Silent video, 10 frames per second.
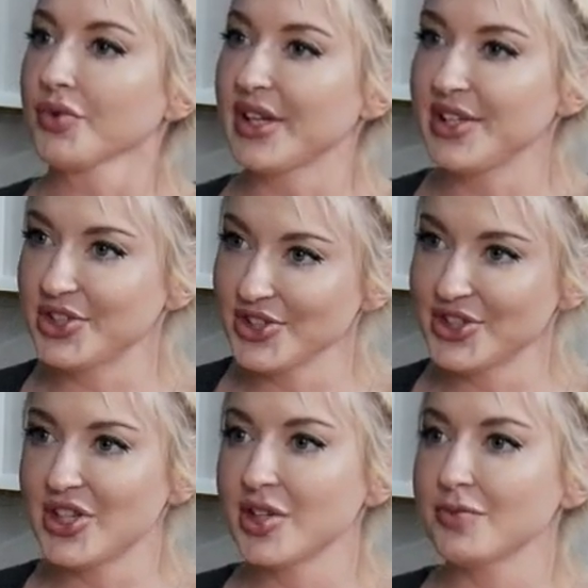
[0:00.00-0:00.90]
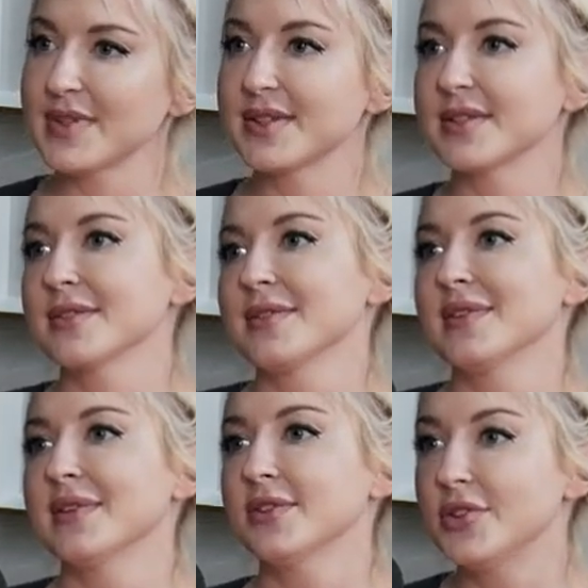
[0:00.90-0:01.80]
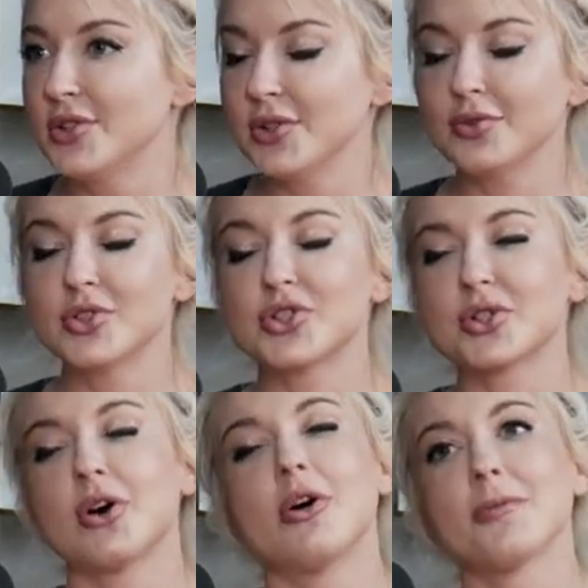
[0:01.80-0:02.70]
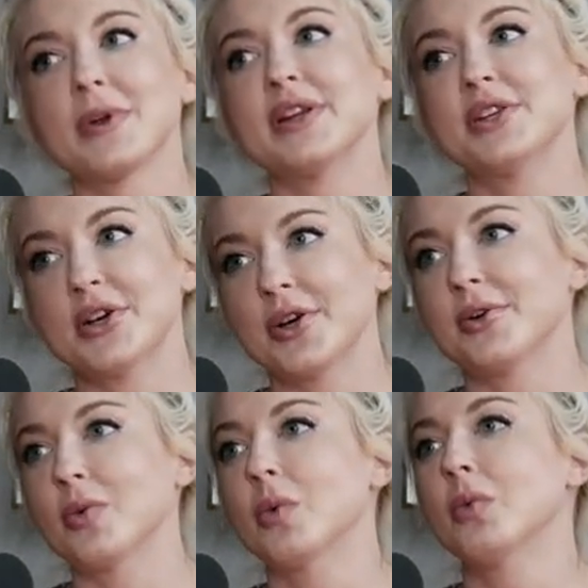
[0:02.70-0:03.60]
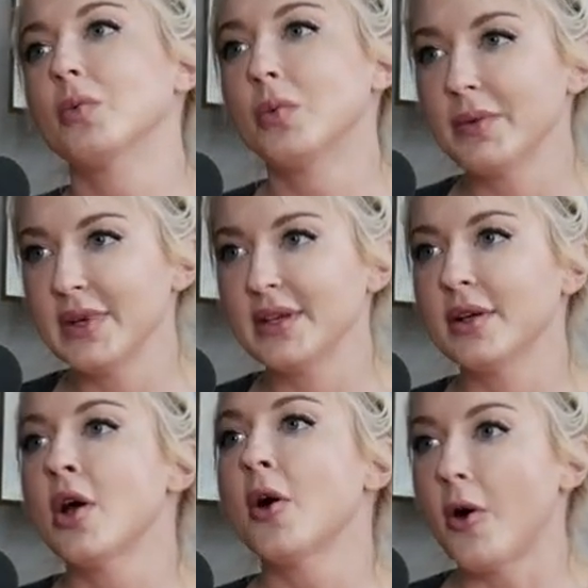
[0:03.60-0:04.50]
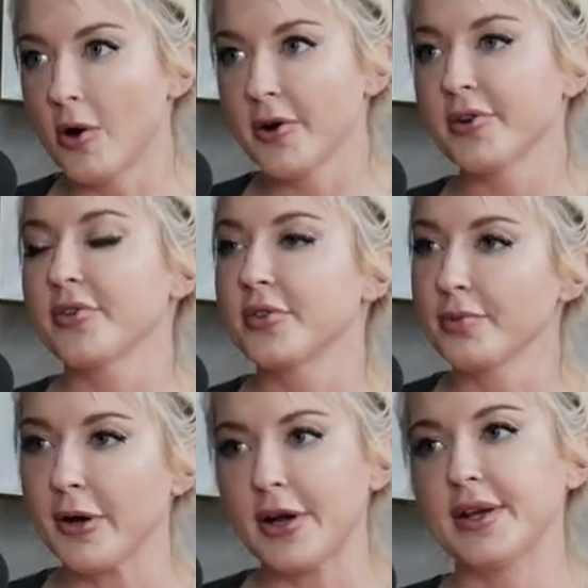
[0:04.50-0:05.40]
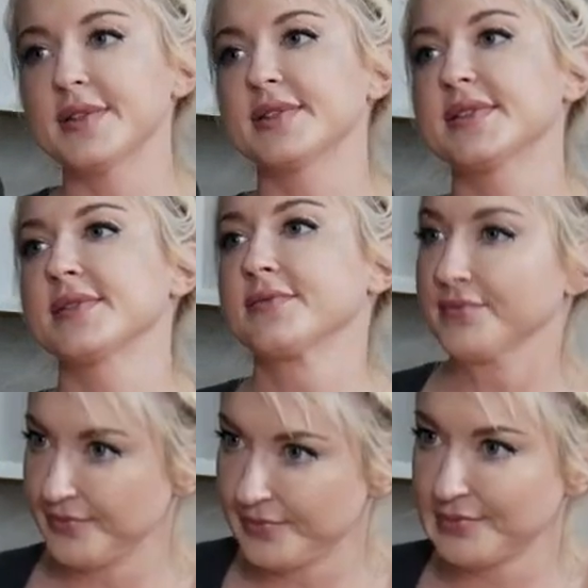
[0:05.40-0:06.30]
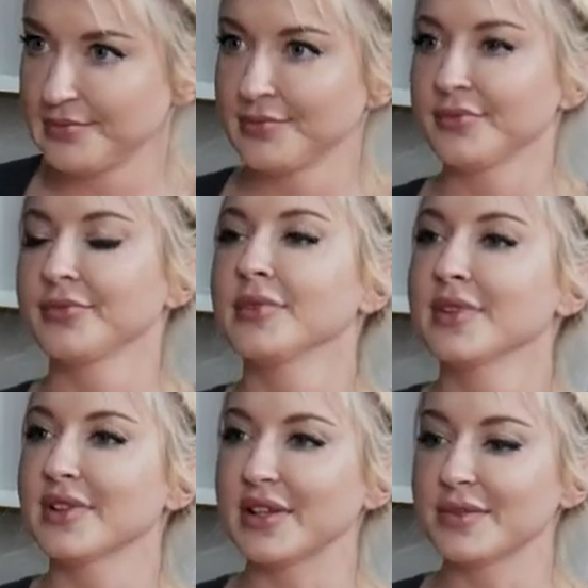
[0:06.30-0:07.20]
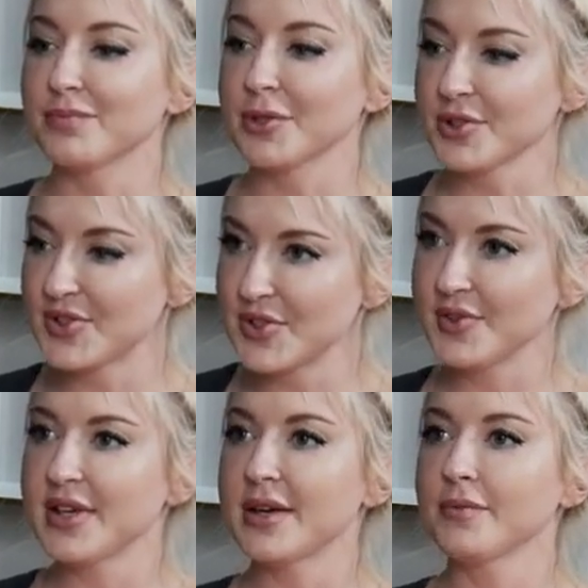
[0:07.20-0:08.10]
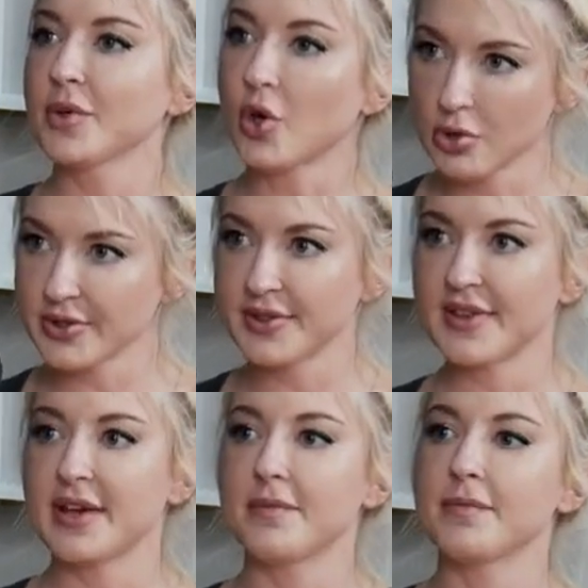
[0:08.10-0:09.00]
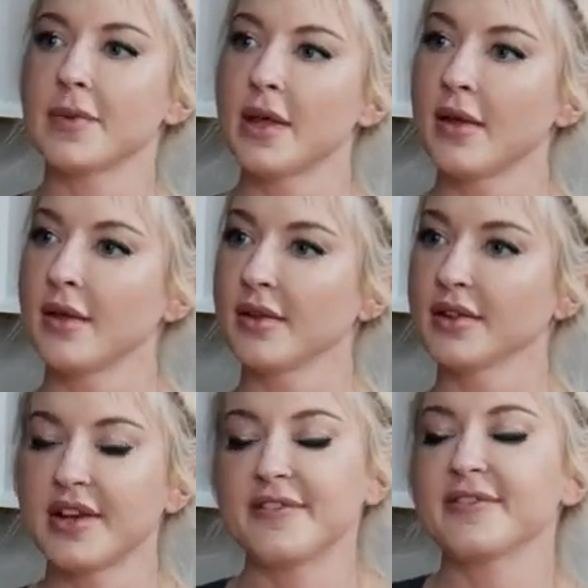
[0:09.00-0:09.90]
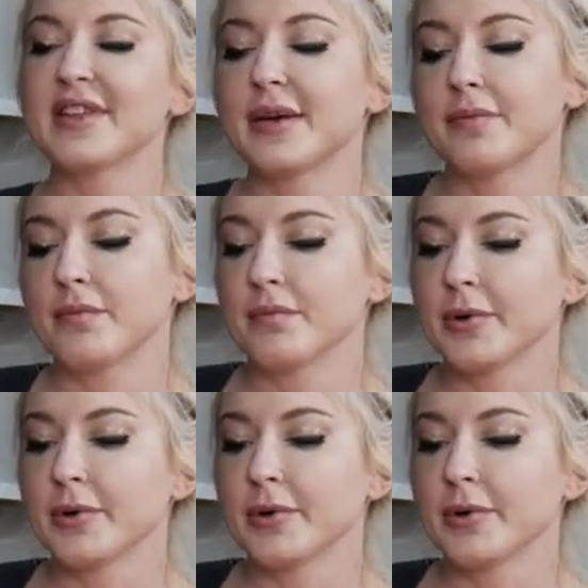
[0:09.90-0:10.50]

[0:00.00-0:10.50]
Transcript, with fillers: relationships, right. yeah, dudes should already know women are the prize. Yes, like pursue them, court them, love them,